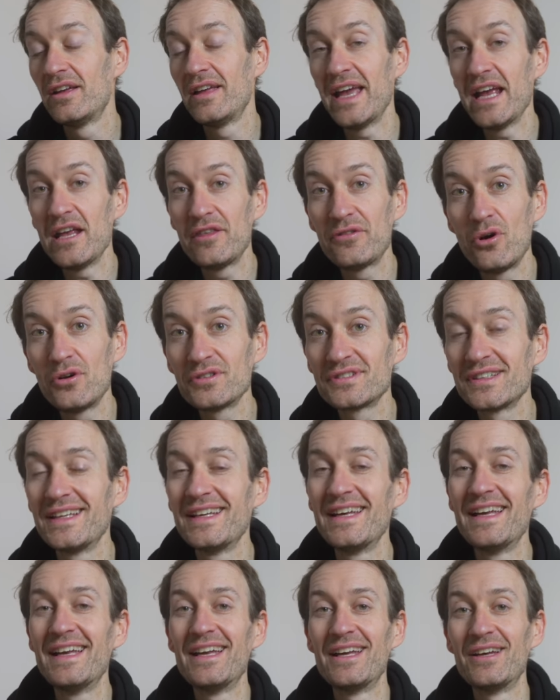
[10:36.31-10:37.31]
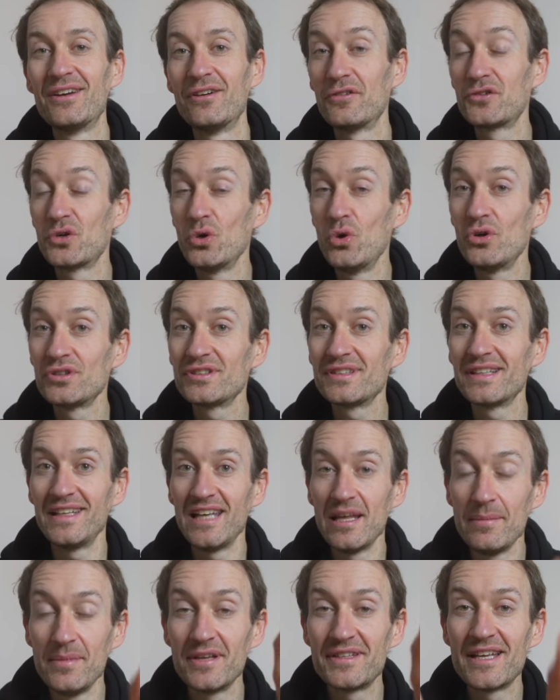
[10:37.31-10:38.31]
ASOS? Of course,
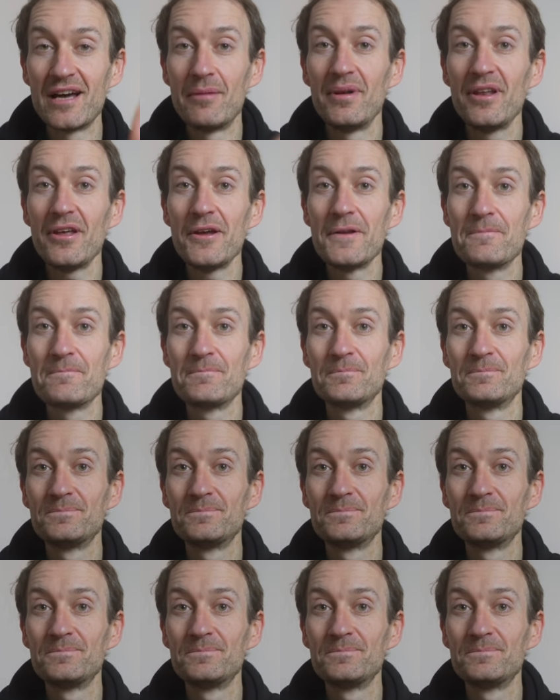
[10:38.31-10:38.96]
let me know down below.